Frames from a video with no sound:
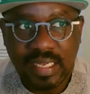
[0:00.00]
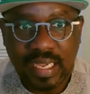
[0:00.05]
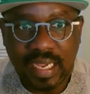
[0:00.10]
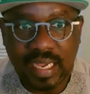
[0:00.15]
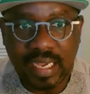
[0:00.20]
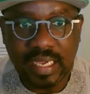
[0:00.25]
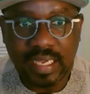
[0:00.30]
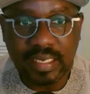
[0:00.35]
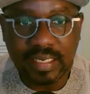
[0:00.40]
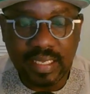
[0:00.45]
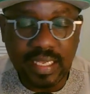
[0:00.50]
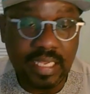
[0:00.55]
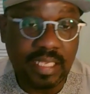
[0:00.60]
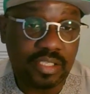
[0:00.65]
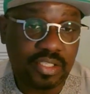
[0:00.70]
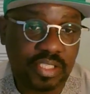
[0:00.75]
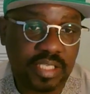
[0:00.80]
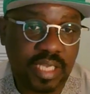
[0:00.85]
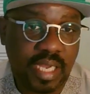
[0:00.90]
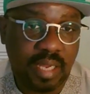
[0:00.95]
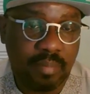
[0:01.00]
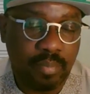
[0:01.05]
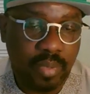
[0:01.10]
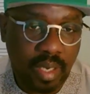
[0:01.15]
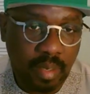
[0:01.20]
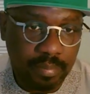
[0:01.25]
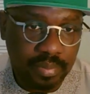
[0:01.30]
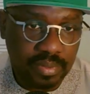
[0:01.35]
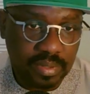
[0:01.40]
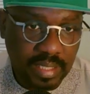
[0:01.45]
and it's a
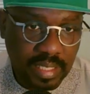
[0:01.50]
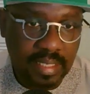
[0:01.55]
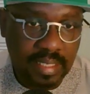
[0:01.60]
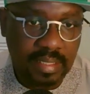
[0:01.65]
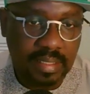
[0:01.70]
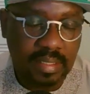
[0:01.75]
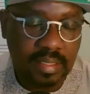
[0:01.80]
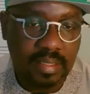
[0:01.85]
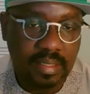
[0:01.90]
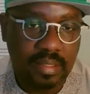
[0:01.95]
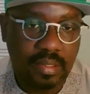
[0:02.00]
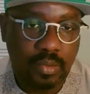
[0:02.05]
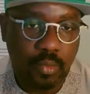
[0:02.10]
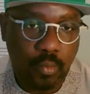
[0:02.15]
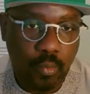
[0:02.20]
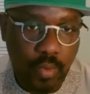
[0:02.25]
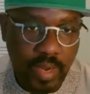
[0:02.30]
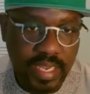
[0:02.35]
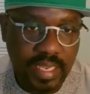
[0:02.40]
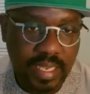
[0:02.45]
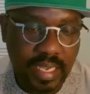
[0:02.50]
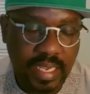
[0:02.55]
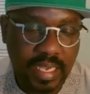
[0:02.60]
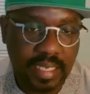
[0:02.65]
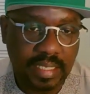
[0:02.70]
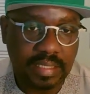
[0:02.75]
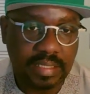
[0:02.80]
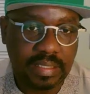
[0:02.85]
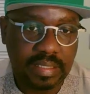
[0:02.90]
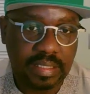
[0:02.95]
popular
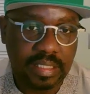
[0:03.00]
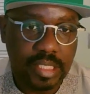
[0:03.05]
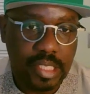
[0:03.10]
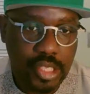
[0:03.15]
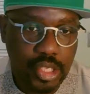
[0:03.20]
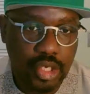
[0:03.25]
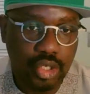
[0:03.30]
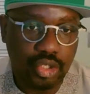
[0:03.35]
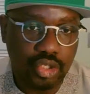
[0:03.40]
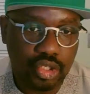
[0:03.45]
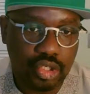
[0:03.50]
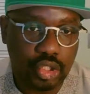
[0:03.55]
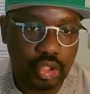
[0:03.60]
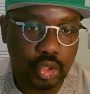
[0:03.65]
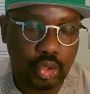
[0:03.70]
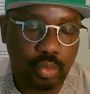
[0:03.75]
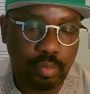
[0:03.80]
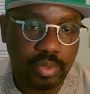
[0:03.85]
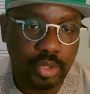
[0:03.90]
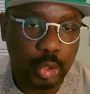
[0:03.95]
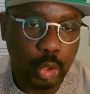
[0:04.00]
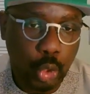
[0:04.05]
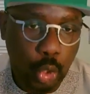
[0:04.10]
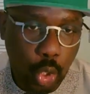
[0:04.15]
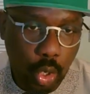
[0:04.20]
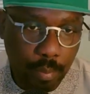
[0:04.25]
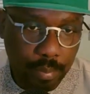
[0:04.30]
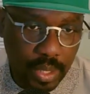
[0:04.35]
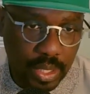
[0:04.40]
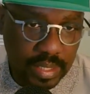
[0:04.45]
weekend YouTube
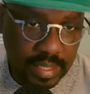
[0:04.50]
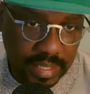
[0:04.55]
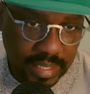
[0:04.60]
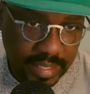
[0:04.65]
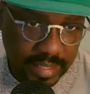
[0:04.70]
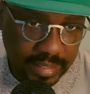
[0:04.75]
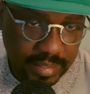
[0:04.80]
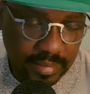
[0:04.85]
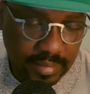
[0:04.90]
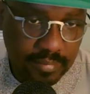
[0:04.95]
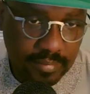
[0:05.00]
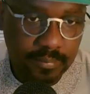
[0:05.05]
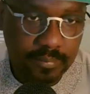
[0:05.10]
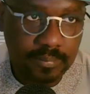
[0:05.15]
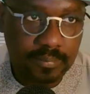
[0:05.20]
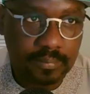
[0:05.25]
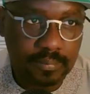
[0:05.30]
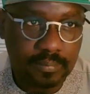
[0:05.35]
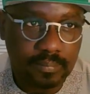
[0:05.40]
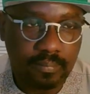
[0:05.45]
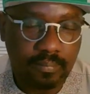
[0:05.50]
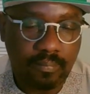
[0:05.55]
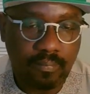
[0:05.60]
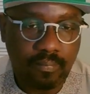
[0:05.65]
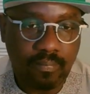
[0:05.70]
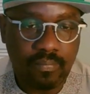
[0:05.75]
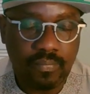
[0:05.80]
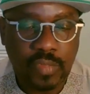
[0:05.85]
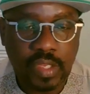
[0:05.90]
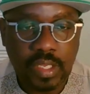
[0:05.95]
open clinic.
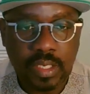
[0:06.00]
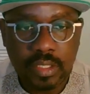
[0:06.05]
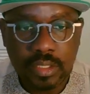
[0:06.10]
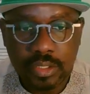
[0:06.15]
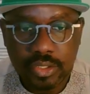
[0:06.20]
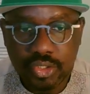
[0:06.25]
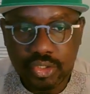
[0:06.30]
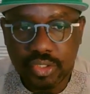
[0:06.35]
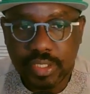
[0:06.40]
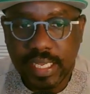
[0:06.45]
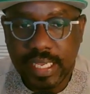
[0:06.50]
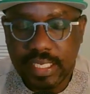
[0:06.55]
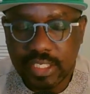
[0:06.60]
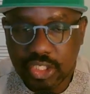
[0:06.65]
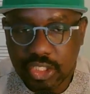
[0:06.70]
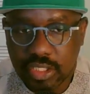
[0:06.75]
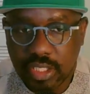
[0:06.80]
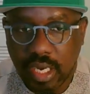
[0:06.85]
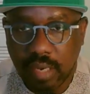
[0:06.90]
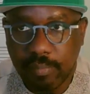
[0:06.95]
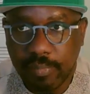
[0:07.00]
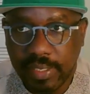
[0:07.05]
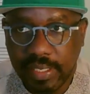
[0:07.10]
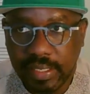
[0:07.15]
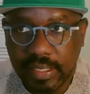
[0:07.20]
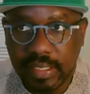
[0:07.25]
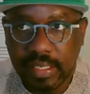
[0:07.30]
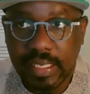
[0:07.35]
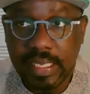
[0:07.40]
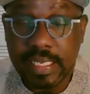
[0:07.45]
Today's
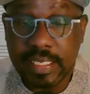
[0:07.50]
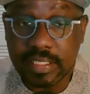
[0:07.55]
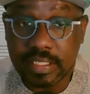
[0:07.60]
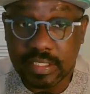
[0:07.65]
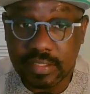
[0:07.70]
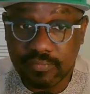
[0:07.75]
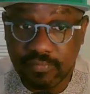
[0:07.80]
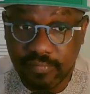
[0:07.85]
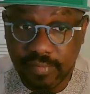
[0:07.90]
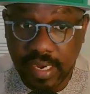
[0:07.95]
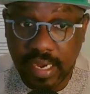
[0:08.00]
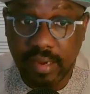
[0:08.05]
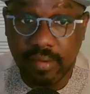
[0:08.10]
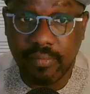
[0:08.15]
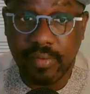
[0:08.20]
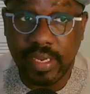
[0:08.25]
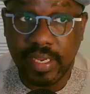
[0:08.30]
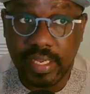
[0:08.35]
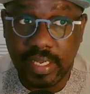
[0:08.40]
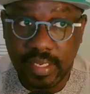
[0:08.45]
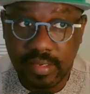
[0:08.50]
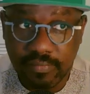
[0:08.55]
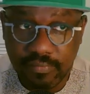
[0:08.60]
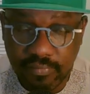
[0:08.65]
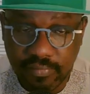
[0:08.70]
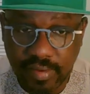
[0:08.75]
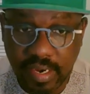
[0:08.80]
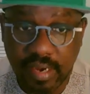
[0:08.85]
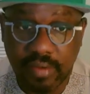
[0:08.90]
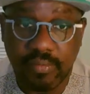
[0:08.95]
topic is very,
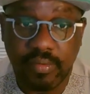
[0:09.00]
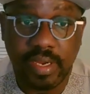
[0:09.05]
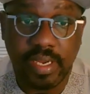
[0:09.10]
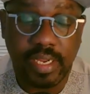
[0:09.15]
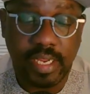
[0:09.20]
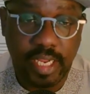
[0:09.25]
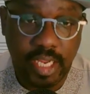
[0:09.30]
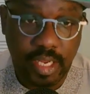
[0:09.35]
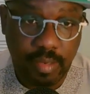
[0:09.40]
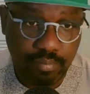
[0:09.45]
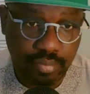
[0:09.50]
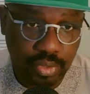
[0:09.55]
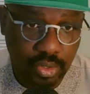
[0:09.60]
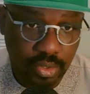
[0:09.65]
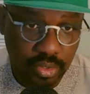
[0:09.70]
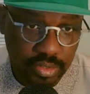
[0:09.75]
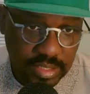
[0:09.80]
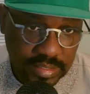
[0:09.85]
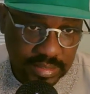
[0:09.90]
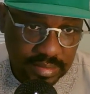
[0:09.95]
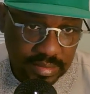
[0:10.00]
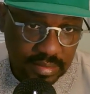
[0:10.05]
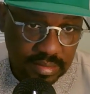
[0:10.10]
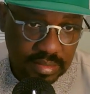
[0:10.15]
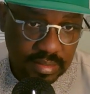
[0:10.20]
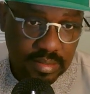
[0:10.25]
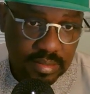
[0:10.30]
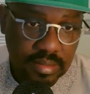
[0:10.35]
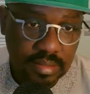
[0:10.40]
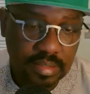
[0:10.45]
very important.
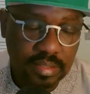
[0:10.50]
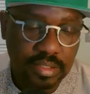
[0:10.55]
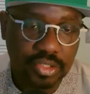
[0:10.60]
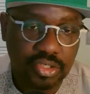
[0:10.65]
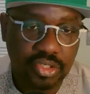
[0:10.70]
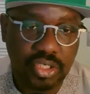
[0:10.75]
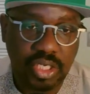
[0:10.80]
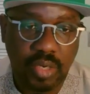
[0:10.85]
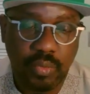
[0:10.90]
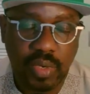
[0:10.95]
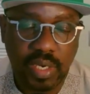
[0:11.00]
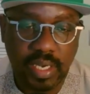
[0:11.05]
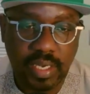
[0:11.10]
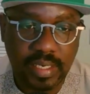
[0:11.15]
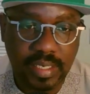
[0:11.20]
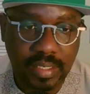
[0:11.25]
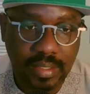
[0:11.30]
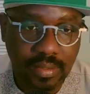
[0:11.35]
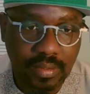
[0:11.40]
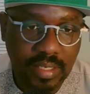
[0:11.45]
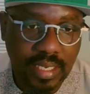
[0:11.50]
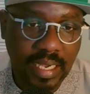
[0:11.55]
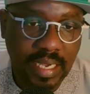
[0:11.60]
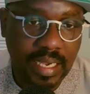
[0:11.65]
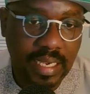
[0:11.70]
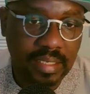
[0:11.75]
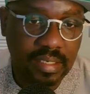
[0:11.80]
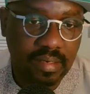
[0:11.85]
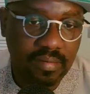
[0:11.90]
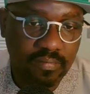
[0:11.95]
Today we're going to look
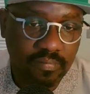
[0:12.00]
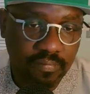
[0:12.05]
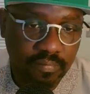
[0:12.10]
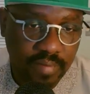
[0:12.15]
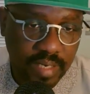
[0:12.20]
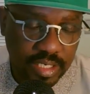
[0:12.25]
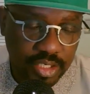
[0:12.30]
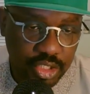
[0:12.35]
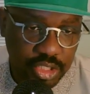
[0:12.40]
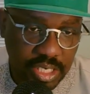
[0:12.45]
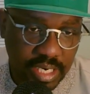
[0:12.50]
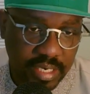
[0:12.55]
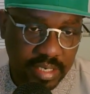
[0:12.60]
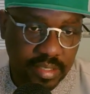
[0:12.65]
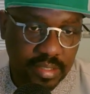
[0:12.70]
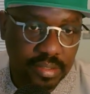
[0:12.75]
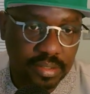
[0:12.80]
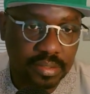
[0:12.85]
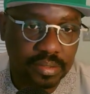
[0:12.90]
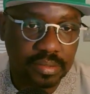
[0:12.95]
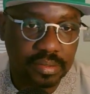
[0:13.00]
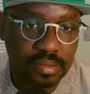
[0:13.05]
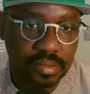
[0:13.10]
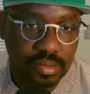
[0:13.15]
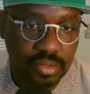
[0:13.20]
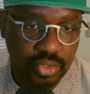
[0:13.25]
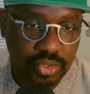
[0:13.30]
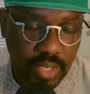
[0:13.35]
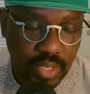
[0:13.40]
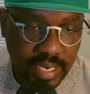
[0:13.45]
at vaginal
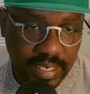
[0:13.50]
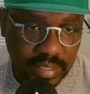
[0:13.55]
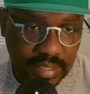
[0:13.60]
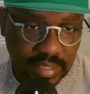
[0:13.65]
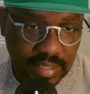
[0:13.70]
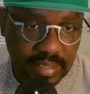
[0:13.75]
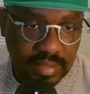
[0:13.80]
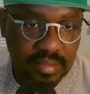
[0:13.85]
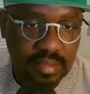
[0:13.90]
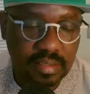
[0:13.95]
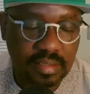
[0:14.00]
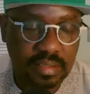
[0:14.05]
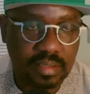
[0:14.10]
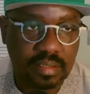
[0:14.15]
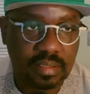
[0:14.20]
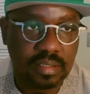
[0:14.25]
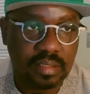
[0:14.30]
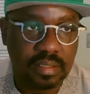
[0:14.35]
dryness,